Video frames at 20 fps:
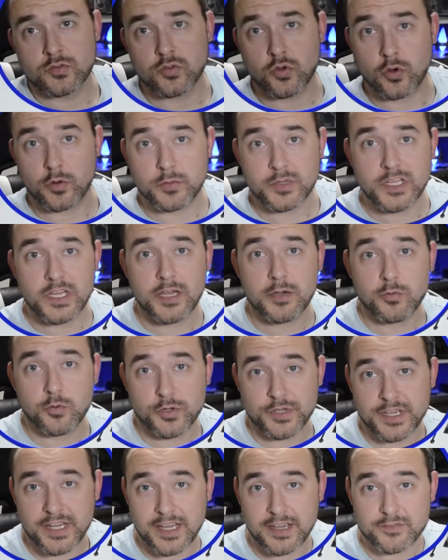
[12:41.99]
Normally I
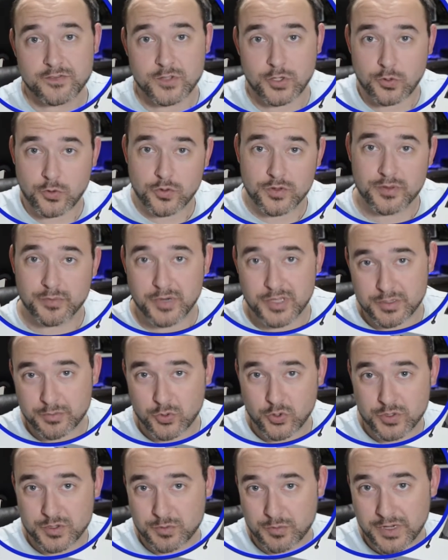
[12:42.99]
wouldn't have to hold the
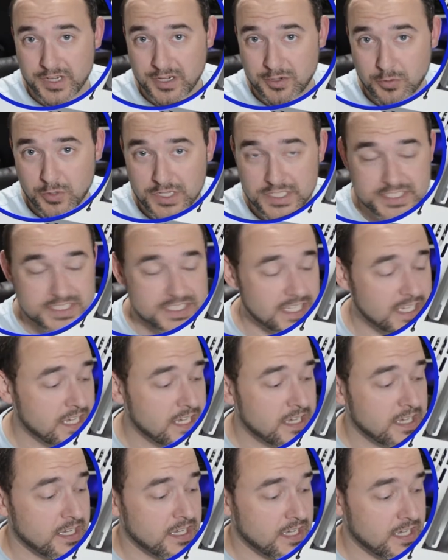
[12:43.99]
motherboard the way I was,
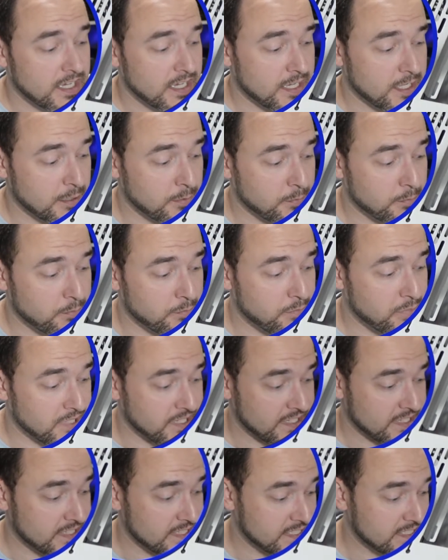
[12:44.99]
but
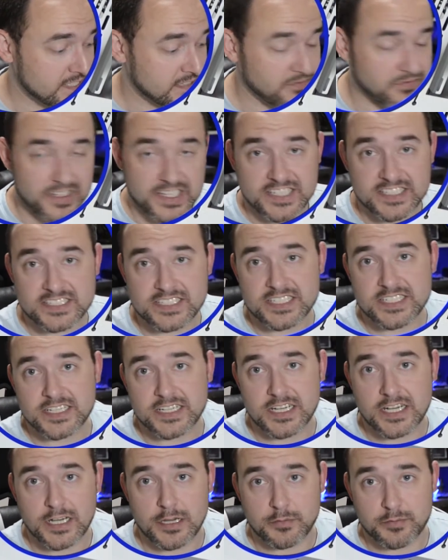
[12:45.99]
in this event,
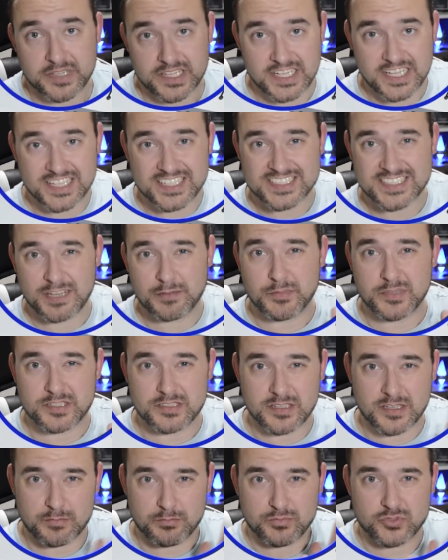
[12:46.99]
because
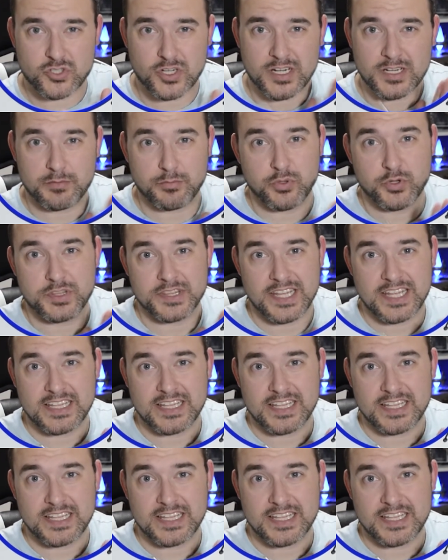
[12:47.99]
I'm trying to put